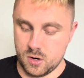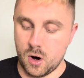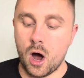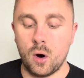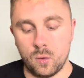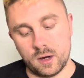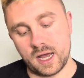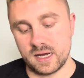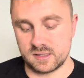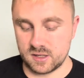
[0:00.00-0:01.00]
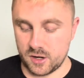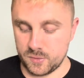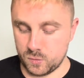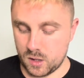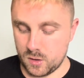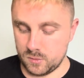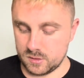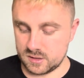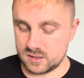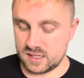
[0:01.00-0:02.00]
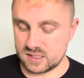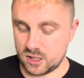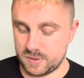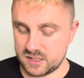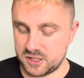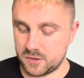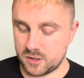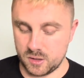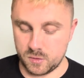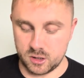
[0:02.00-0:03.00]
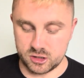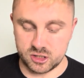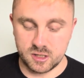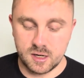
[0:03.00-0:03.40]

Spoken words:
Oh, okay, so, well, let's go back to Yokai Watch.